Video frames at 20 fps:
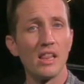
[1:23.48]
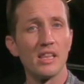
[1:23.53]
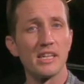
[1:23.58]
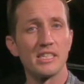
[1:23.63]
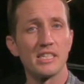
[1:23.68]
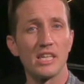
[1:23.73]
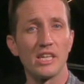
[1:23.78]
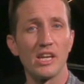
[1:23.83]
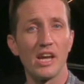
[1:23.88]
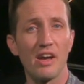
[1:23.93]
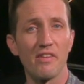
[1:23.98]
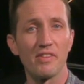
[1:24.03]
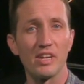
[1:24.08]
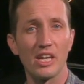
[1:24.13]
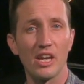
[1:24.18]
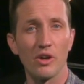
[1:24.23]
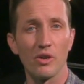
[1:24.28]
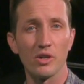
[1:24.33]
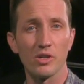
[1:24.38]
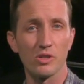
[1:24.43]
Let's say you have a
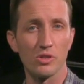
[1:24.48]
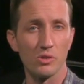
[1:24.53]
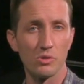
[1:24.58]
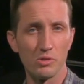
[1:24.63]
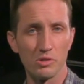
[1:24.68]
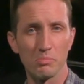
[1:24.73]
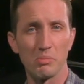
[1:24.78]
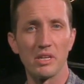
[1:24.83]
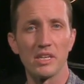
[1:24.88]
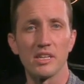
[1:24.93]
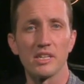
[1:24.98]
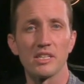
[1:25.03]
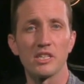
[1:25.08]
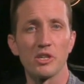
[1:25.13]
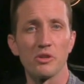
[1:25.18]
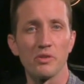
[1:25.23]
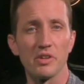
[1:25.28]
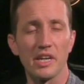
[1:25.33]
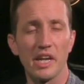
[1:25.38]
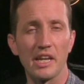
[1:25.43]
character who's being
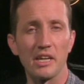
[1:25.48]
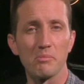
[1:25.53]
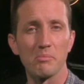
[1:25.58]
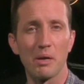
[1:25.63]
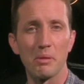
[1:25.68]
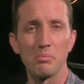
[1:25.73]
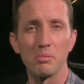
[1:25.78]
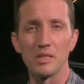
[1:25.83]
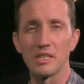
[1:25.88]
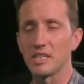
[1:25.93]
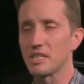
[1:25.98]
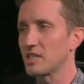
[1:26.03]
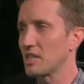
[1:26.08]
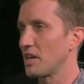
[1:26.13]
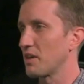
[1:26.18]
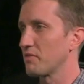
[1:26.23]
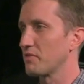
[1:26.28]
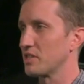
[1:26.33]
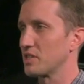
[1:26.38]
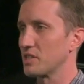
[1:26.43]
interrogated by police
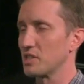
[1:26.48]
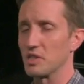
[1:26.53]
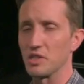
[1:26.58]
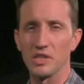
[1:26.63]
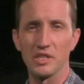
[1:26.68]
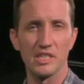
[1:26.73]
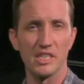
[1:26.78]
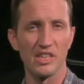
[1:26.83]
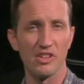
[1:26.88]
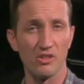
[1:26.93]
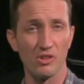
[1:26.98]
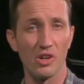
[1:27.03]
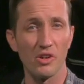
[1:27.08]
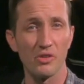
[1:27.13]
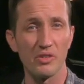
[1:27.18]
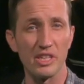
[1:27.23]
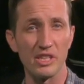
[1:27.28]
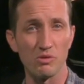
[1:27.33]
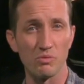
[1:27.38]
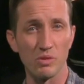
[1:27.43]
officers and they're
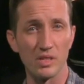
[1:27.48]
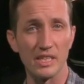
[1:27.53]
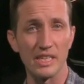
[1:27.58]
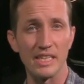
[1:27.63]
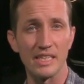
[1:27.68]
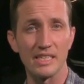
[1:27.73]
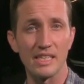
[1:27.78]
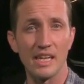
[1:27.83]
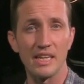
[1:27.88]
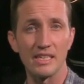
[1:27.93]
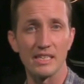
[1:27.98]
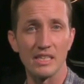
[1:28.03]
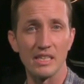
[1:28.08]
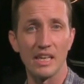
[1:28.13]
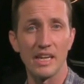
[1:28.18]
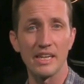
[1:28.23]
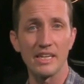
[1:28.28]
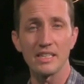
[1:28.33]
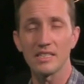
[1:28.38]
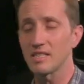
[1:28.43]
under these really intense
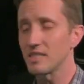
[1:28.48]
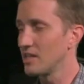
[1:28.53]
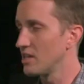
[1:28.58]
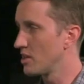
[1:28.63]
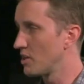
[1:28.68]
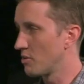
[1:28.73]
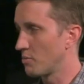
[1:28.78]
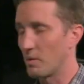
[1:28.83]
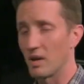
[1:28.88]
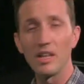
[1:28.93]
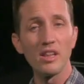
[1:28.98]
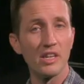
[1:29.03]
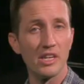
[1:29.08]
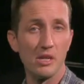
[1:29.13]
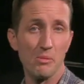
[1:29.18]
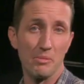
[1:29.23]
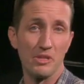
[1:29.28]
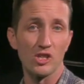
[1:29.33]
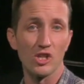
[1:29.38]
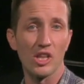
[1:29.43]
lights. Well,
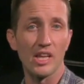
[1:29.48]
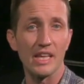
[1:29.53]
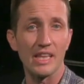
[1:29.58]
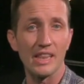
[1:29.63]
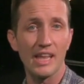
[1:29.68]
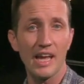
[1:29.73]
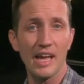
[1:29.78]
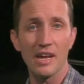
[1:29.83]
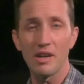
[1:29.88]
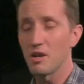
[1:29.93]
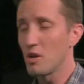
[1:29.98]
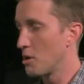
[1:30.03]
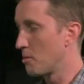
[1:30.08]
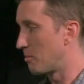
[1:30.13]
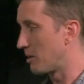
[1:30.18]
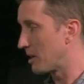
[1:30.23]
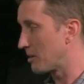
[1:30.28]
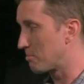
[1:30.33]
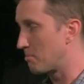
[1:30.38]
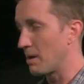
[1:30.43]
an image like that
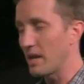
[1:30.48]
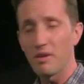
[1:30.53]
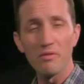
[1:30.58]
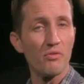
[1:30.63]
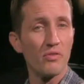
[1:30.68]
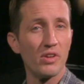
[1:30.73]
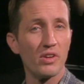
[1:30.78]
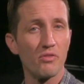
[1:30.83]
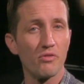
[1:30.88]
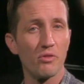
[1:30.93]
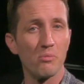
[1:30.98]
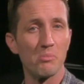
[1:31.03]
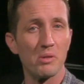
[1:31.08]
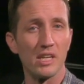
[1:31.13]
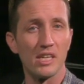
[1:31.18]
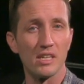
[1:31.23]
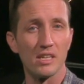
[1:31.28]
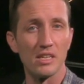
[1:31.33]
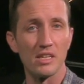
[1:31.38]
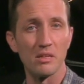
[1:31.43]
might benefit from
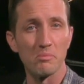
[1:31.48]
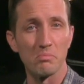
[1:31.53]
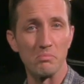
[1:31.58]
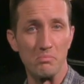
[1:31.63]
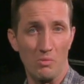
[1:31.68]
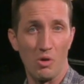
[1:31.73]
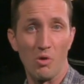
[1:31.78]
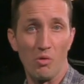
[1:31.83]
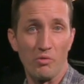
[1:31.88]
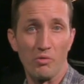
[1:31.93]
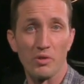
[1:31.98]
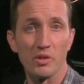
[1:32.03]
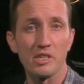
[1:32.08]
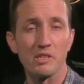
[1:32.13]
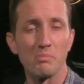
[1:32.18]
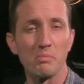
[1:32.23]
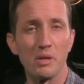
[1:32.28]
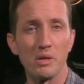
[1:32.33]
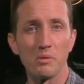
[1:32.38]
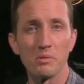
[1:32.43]
being a little
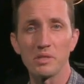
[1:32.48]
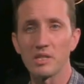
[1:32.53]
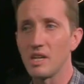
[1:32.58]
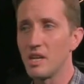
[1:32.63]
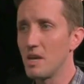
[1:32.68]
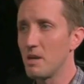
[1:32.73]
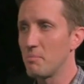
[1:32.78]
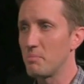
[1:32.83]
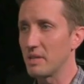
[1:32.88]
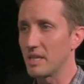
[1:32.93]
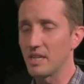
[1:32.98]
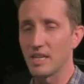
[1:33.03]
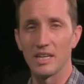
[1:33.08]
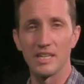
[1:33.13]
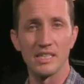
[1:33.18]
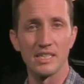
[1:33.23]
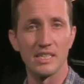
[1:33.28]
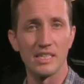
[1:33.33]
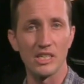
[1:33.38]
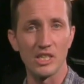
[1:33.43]
overexposed
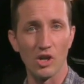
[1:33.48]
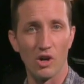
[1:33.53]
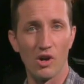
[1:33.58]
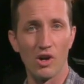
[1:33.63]
because the